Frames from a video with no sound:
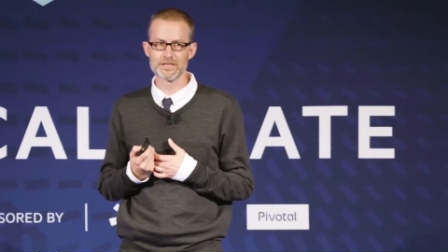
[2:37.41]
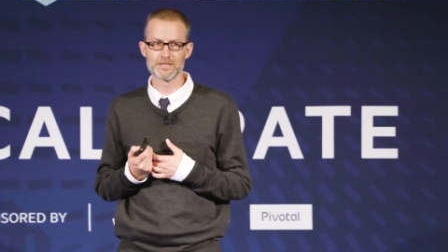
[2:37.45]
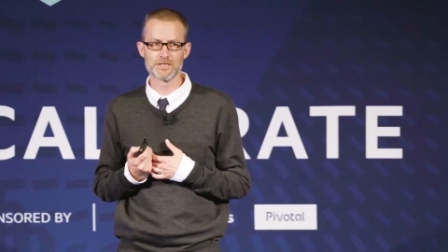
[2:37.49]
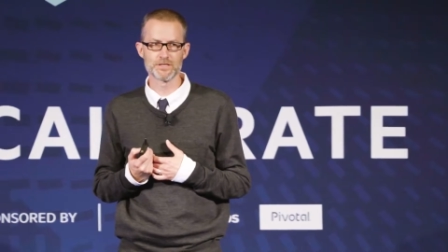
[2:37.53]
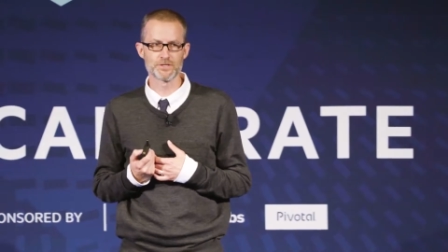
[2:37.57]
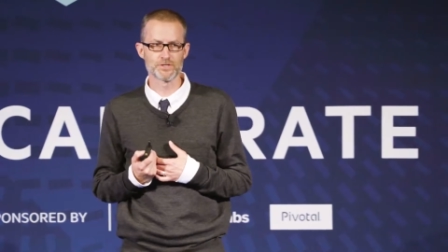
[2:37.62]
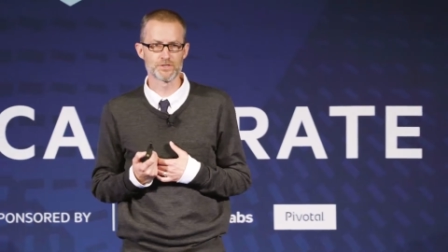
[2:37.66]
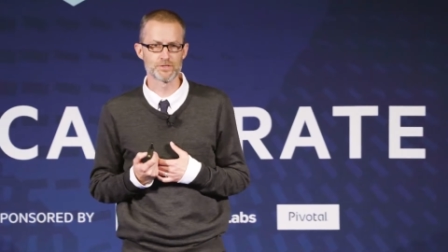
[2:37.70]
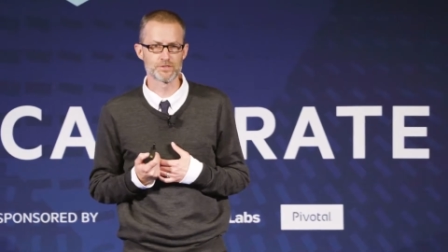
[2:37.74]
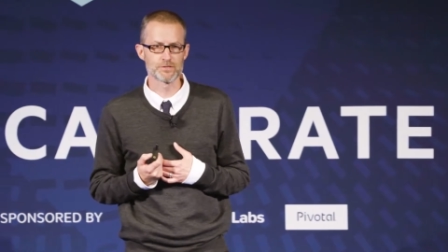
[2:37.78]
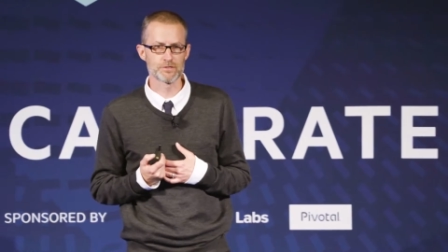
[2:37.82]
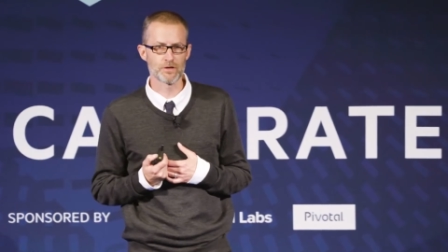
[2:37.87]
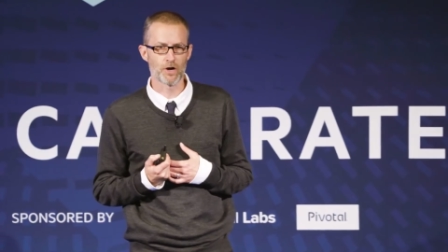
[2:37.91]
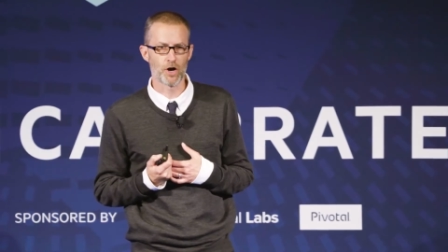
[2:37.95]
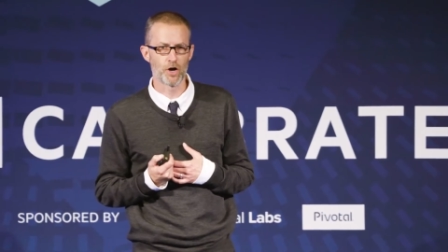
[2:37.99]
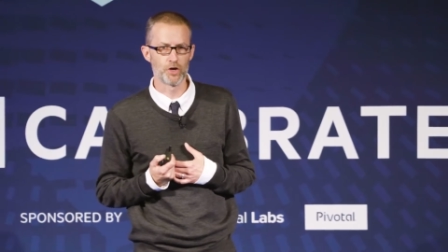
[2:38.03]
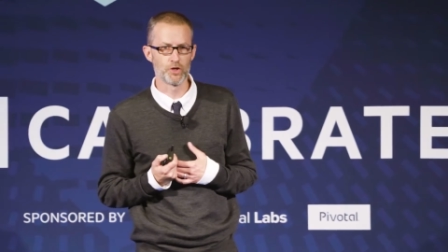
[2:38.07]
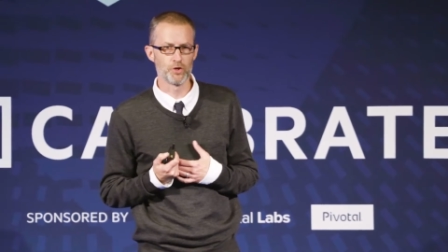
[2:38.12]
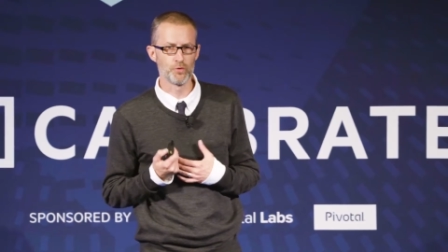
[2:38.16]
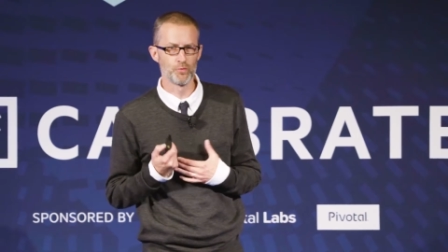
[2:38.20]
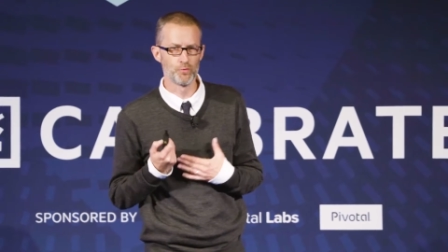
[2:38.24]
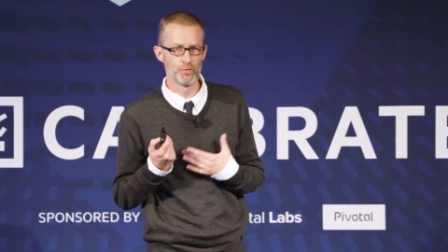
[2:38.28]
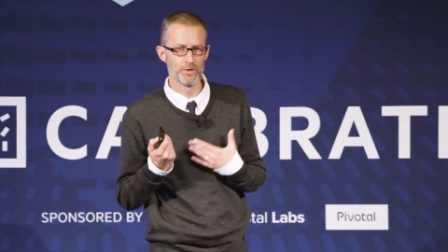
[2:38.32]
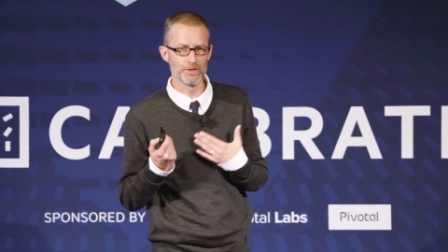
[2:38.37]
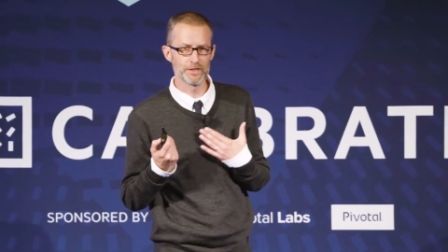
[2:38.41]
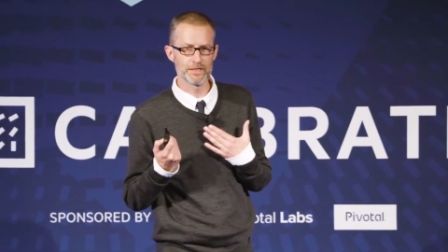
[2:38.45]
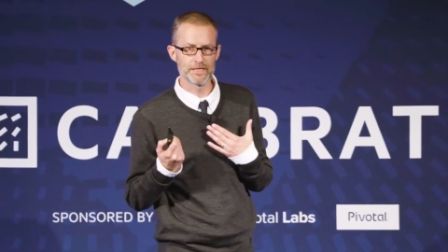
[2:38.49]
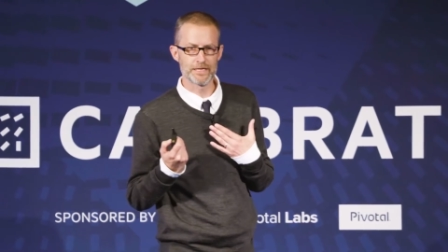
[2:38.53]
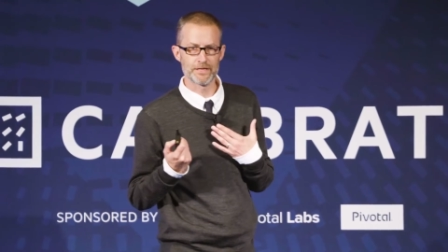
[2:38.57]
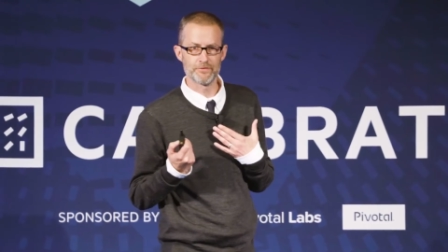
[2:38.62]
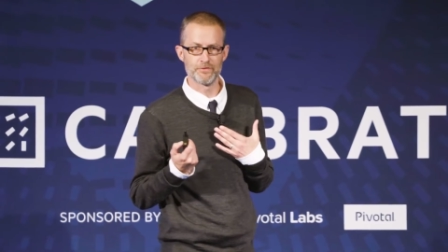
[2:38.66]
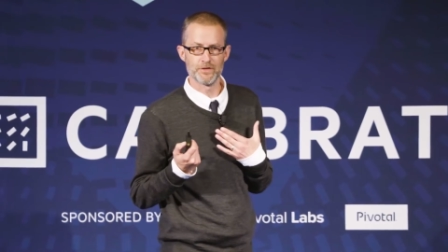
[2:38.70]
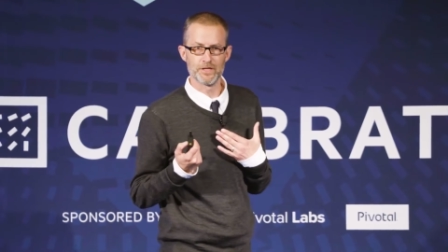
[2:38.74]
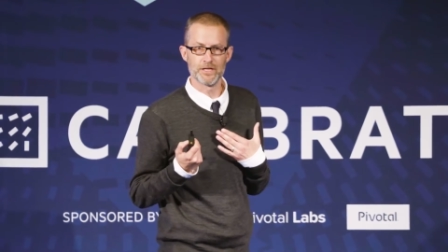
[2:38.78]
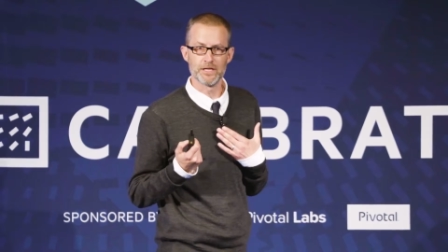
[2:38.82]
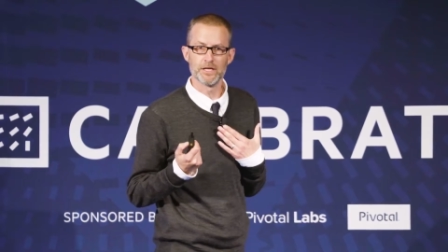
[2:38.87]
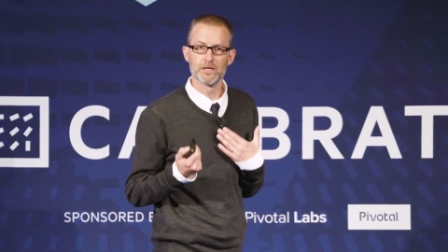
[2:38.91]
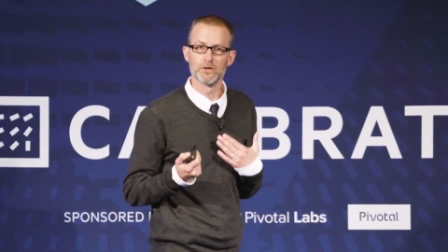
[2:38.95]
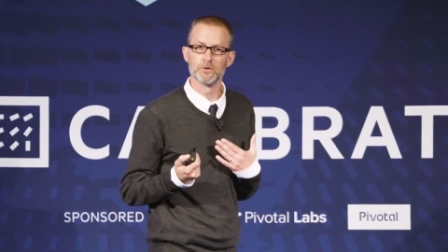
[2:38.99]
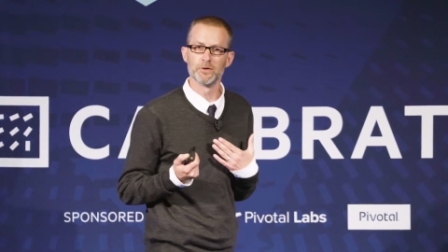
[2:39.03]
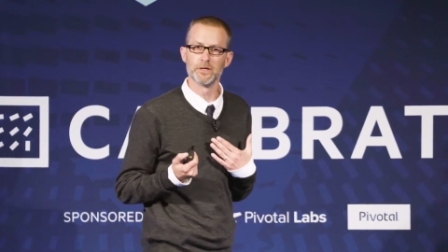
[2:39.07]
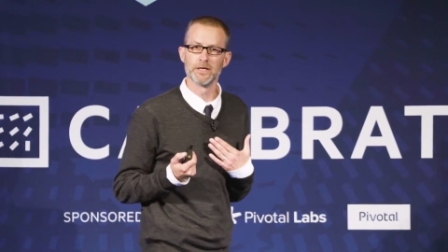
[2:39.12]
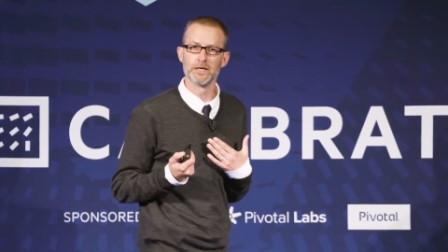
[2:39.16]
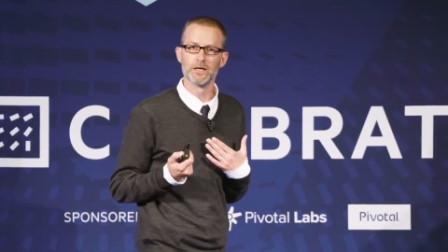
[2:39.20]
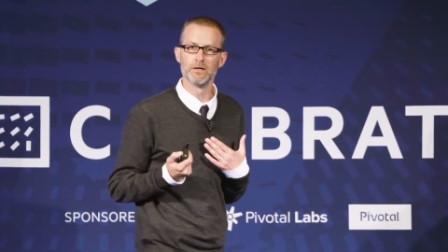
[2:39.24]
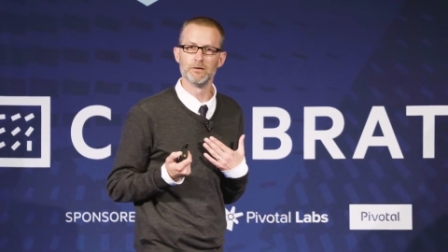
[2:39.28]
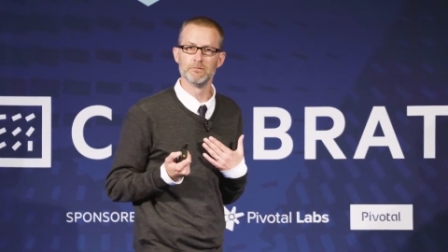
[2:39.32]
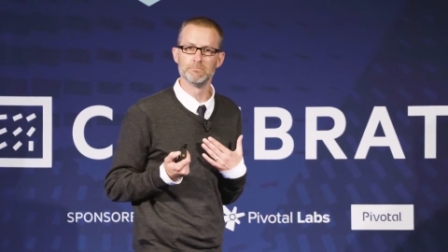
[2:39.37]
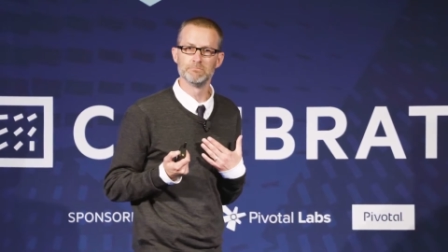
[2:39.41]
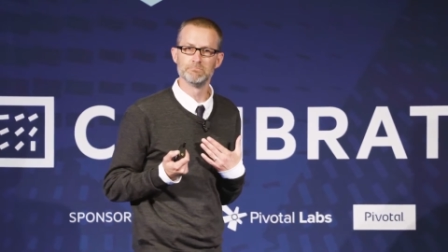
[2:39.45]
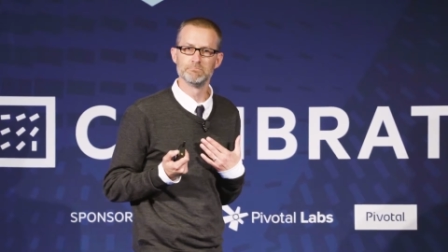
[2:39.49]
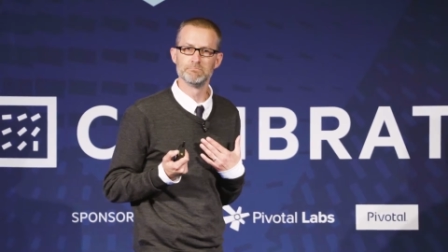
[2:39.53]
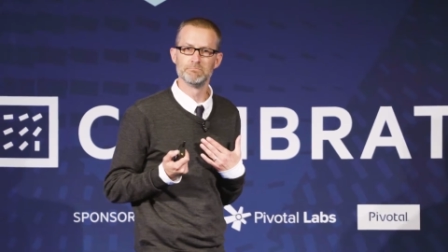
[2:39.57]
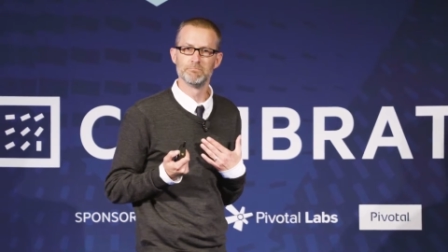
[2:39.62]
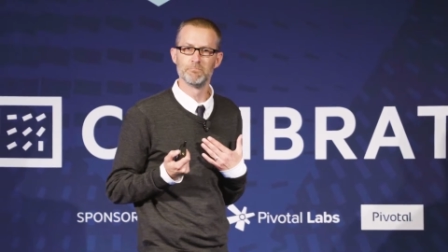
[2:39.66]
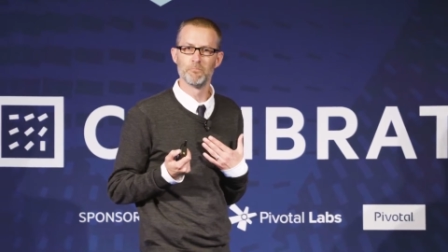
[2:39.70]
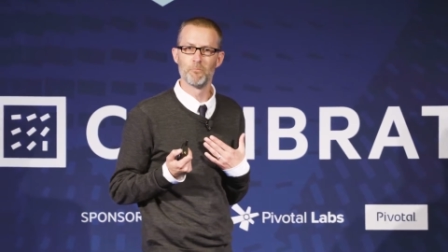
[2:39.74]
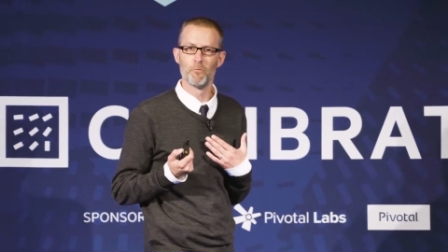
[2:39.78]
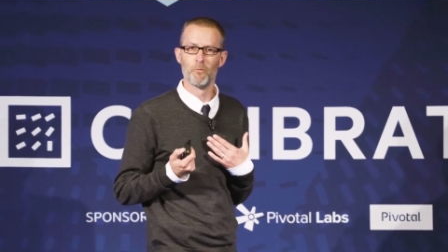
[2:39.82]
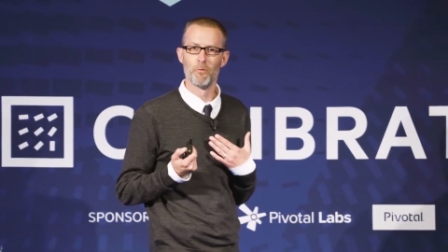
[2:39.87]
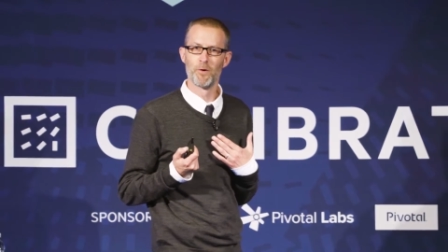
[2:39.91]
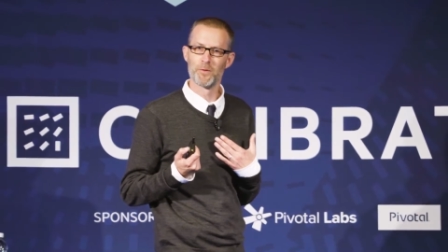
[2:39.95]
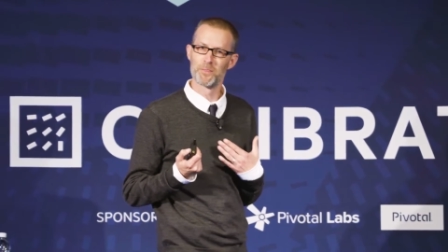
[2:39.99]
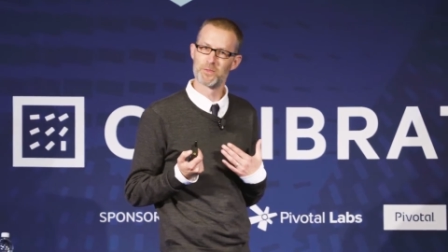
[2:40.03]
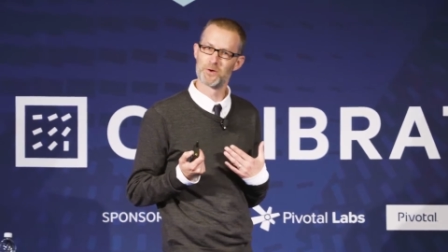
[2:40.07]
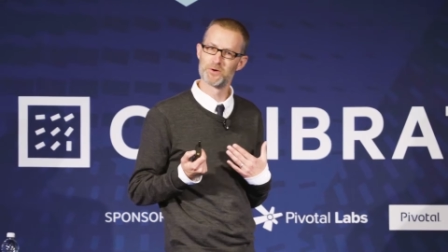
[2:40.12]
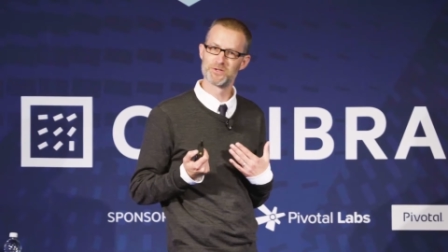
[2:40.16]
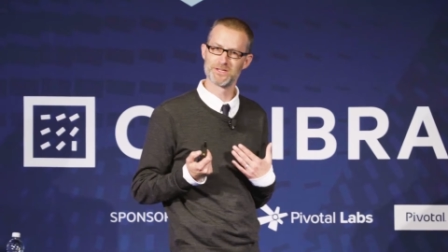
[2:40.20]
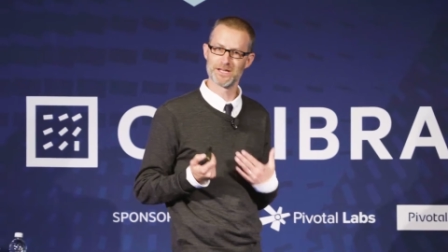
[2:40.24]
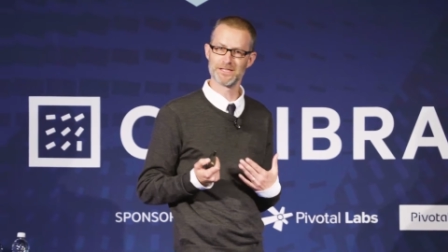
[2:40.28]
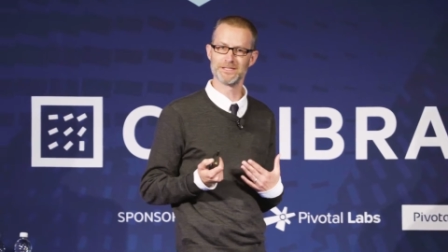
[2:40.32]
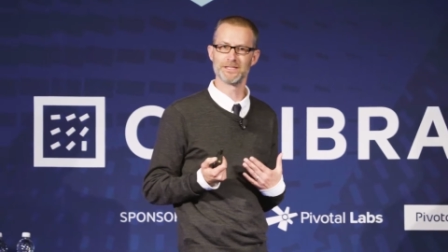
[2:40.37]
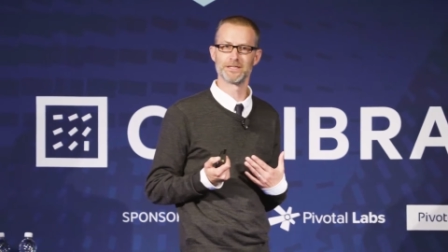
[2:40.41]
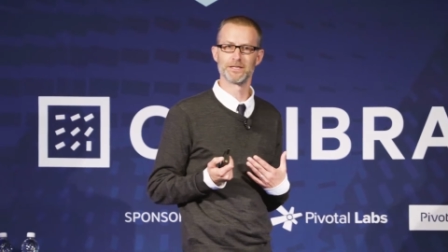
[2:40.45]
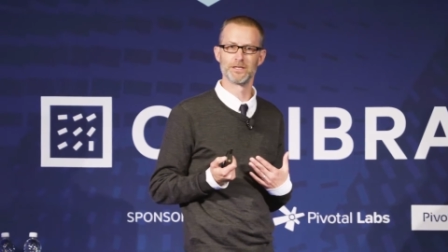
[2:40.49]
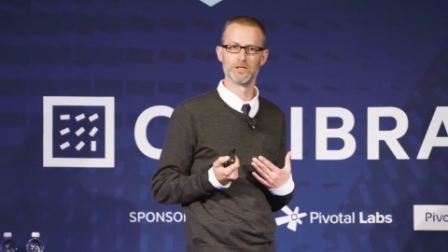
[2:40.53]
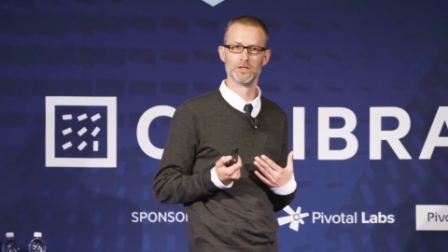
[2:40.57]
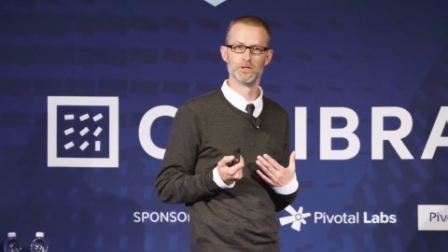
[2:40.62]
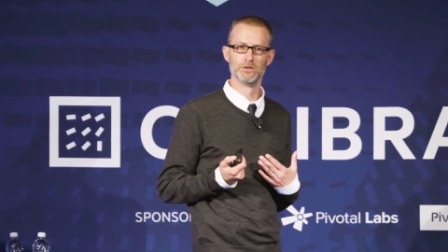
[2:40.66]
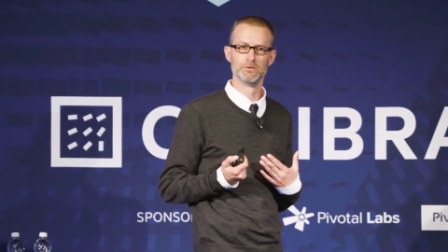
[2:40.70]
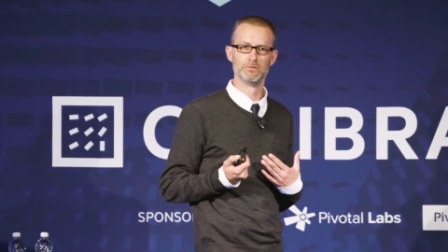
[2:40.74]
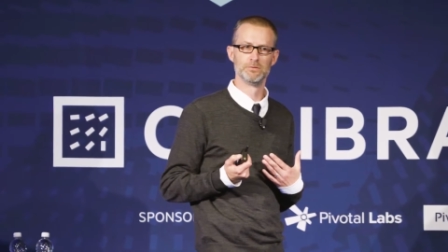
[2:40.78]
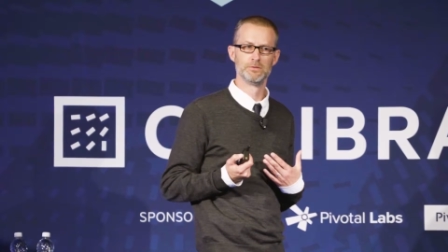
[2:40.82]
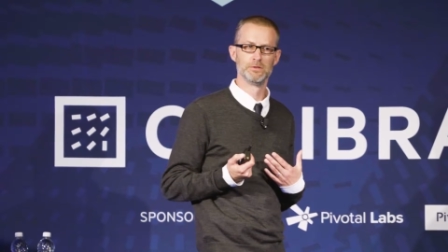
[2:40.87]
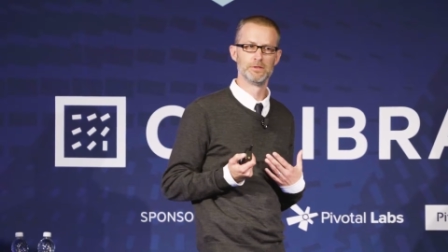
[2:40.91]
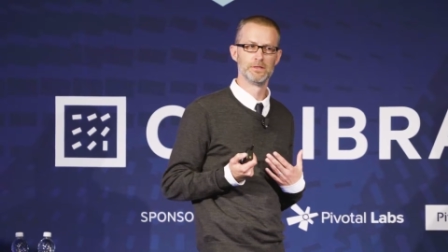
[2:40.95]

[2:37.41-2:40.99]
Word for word: thing is, are you really even hearing what they're telling you?